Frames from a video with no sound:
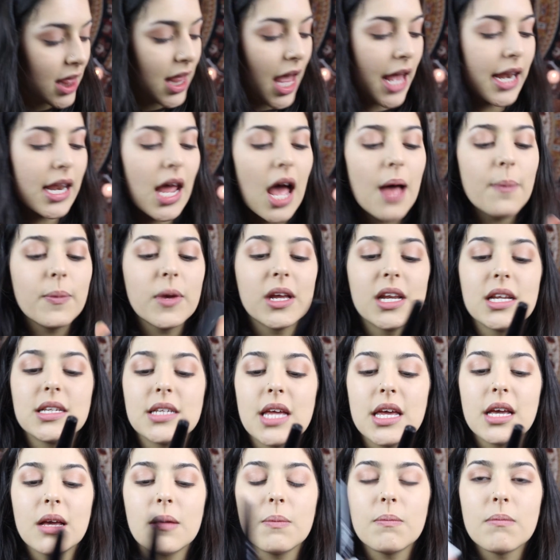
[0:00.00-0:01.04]
Then I'm going to
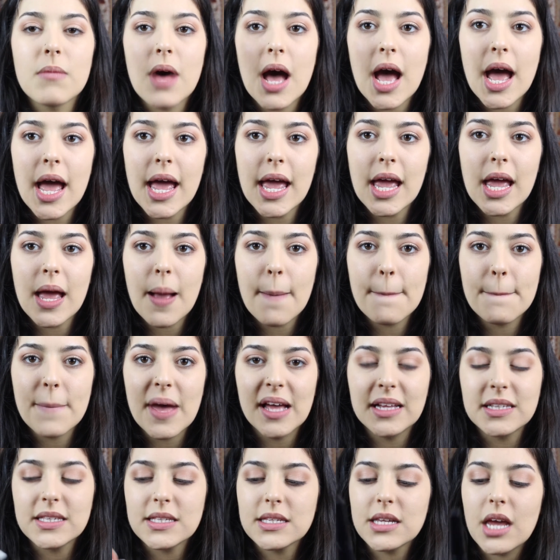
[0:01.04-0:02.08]
take my
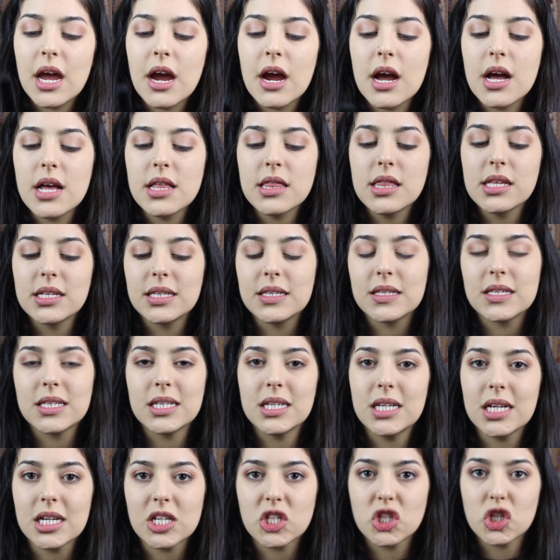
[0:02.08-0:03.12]
mascara. This is the
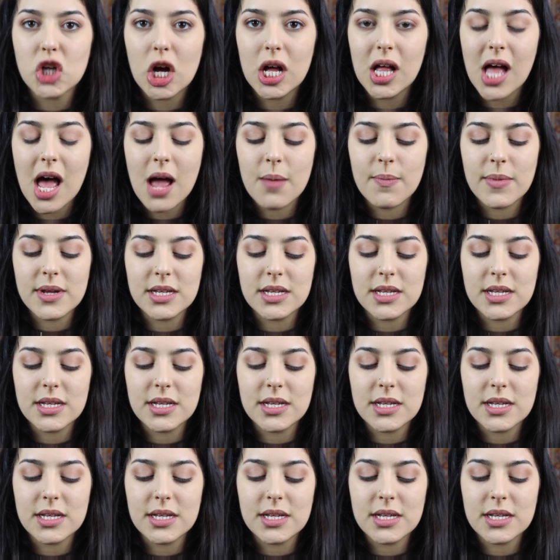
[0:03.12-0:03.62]
NYX Doll Eye